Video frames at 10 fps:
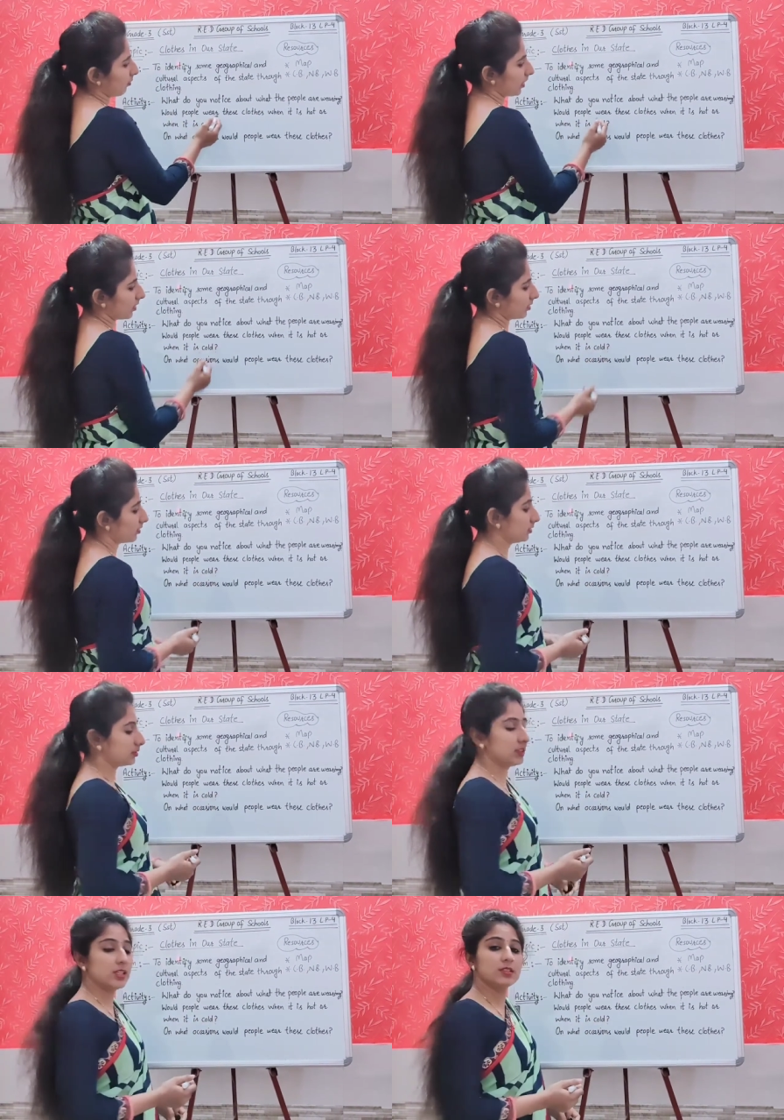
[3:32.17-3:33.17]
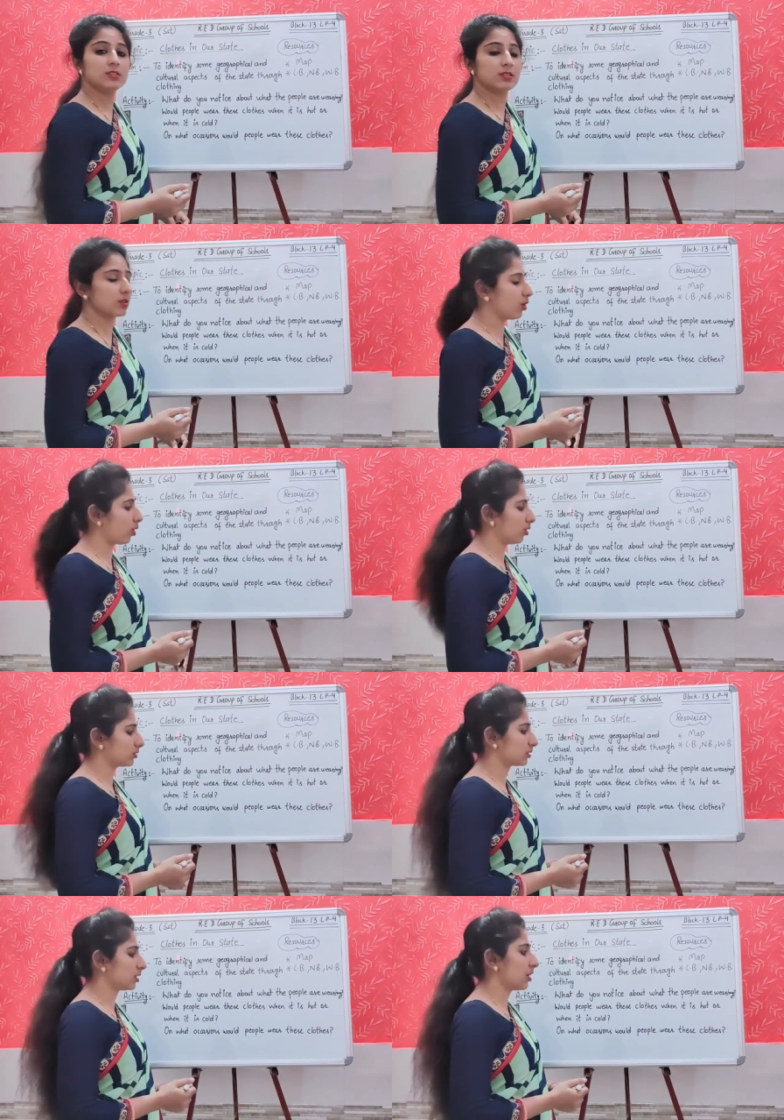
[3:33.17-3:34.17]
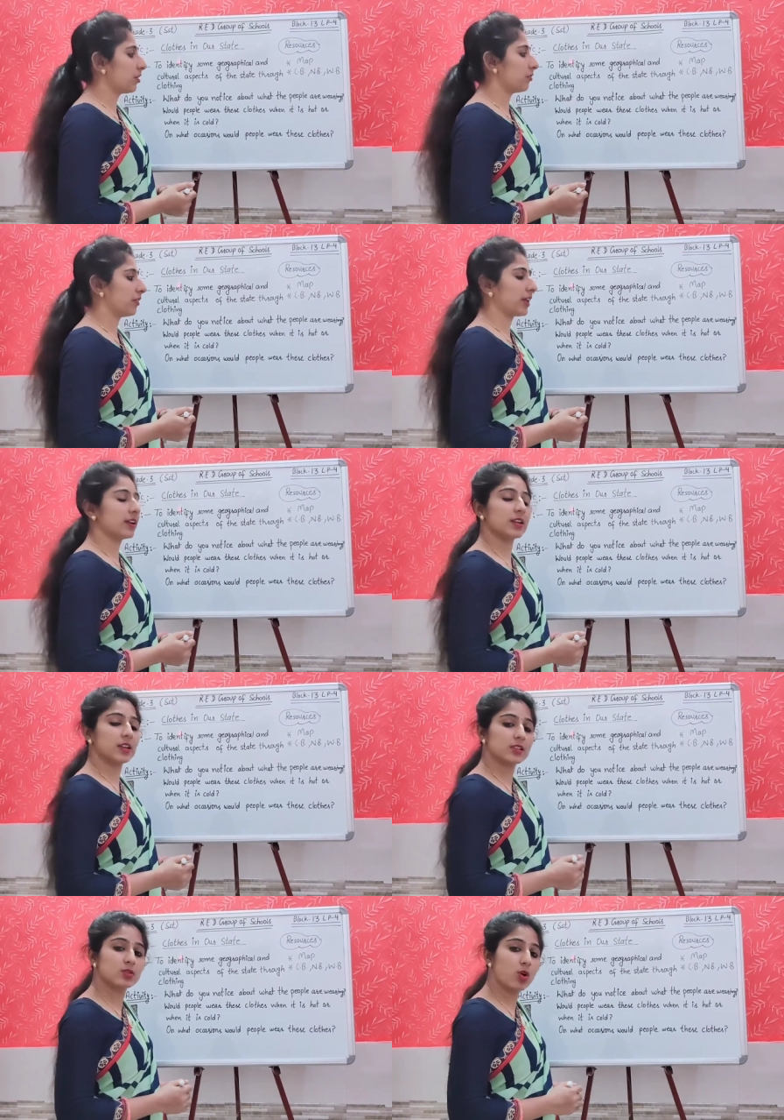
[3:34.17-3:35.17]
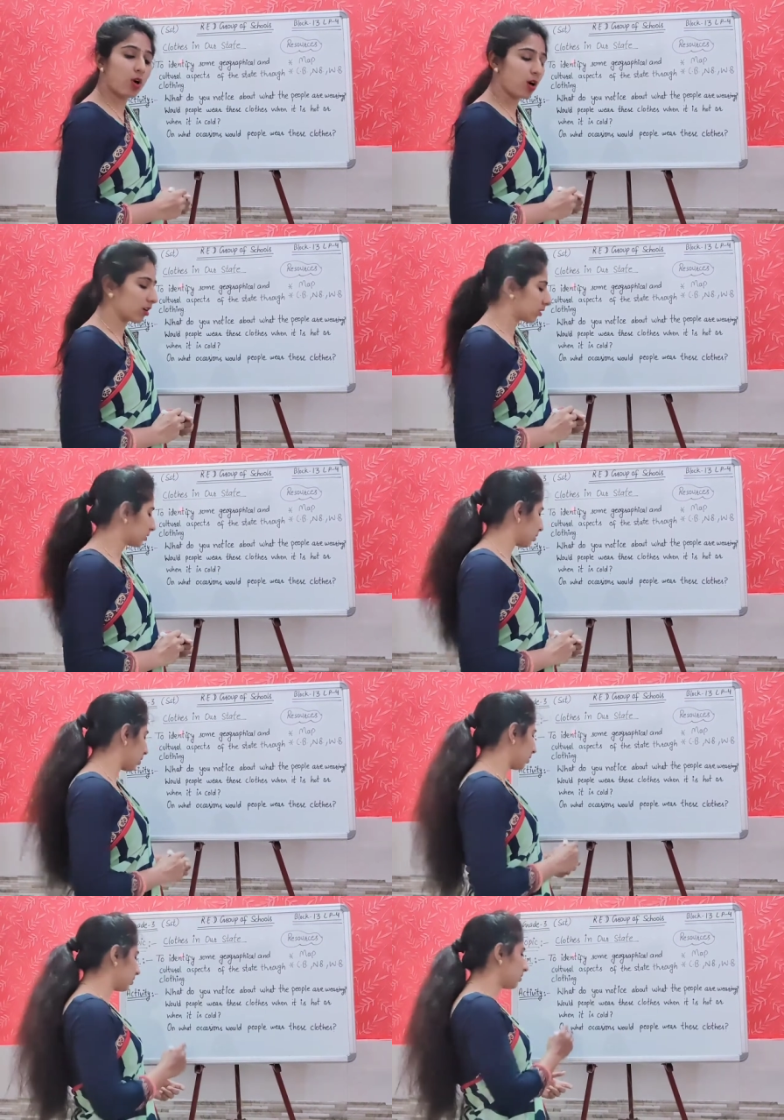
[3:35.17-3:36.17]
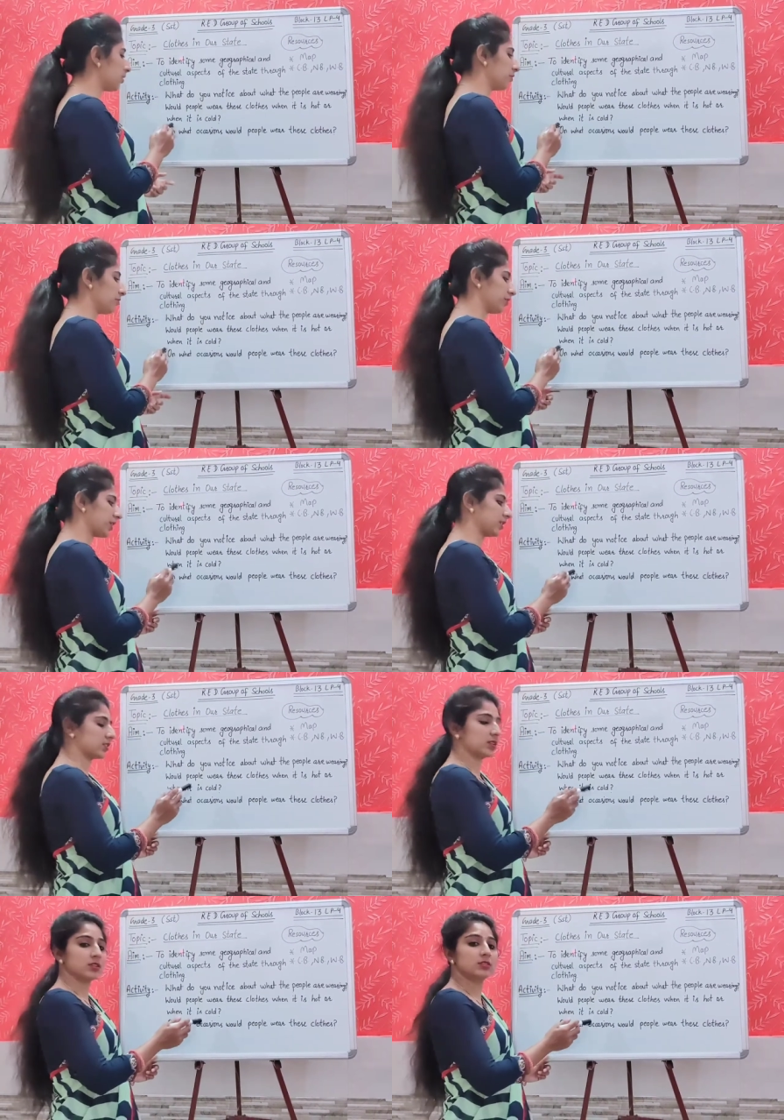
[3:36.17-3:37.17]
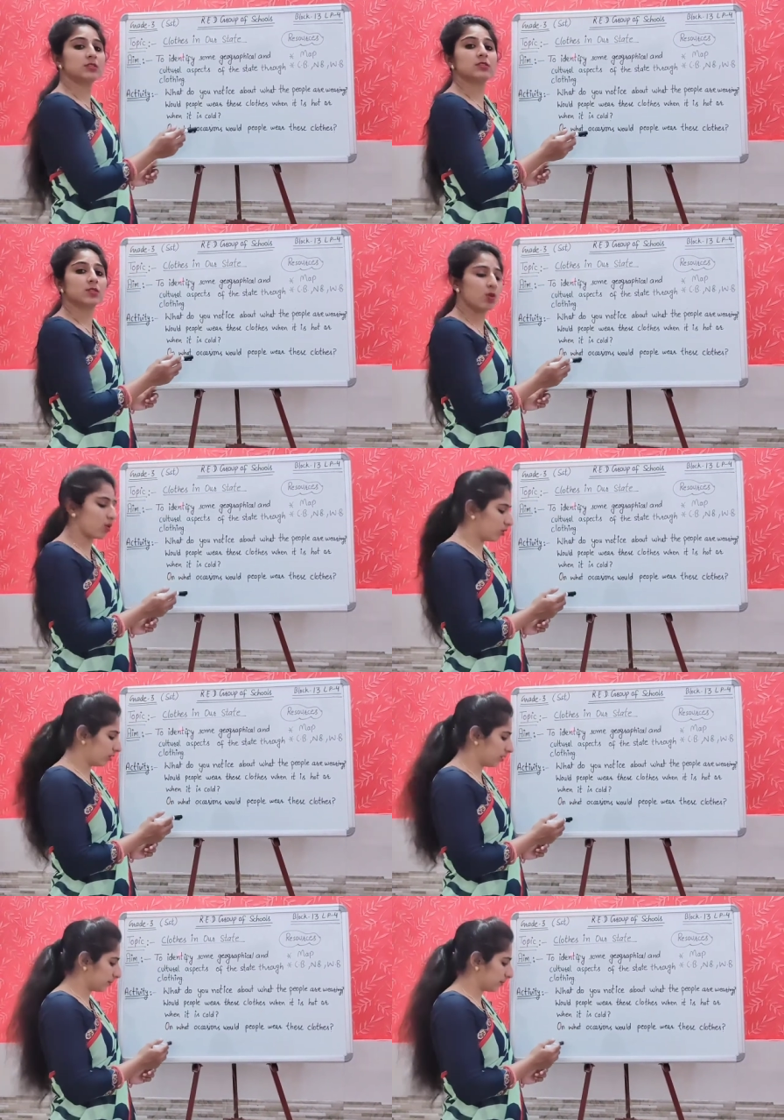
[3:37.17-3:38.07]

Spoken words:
wear these clothes when it is hot or when it is cold?